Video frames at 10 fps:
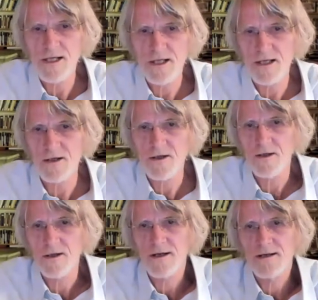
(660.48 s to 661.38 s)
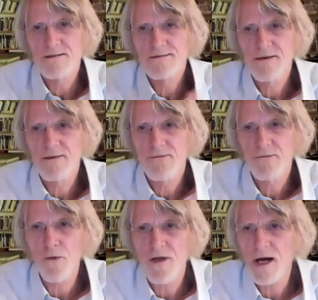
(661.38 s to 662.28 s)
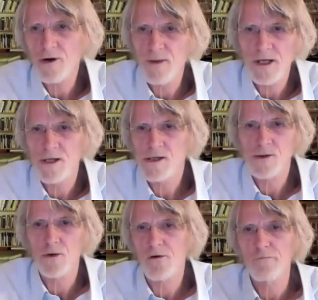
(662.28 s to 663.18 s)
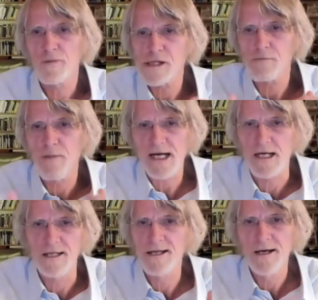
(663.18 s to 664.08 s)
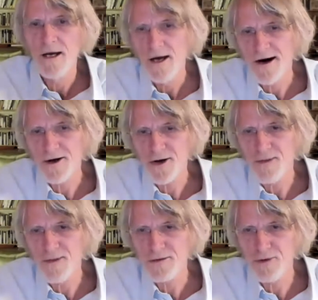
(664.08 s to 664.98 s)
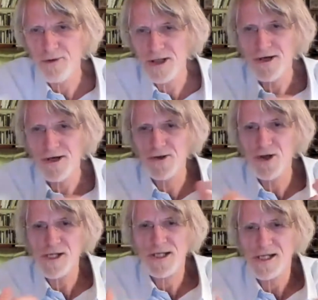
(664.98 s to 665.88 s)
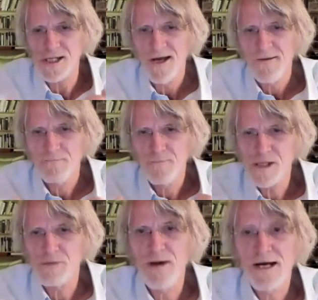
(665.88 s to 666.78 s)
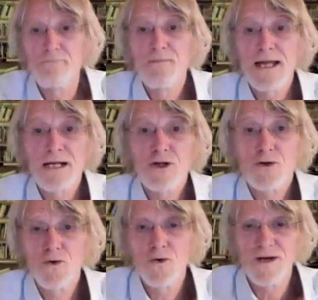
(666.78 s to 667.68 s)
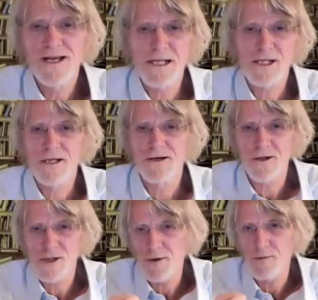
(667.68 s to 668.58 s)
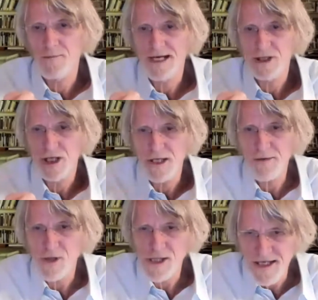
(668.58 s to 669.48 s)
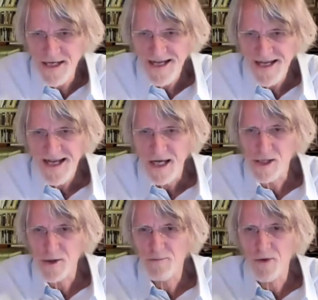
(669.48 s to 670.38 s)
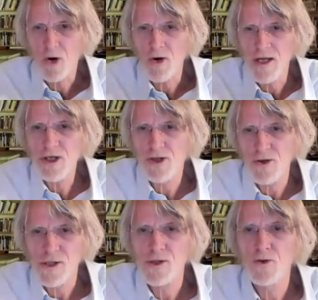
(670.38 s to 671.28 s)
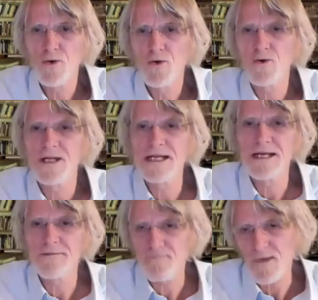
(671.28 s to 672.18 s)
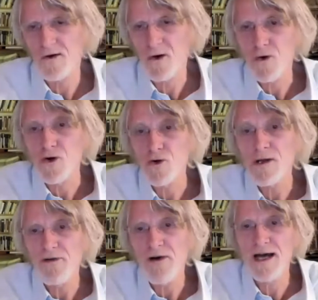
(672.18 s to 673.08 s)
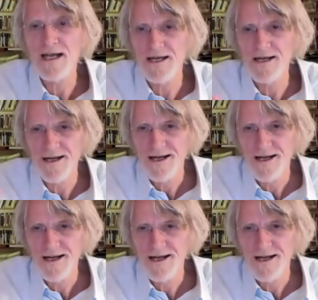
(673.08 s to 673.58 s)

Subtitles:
it, the fourth argument is a sort of Bismarckian argument, which just as Bismarck managed to get some legitimacy and some allegiance to the unifying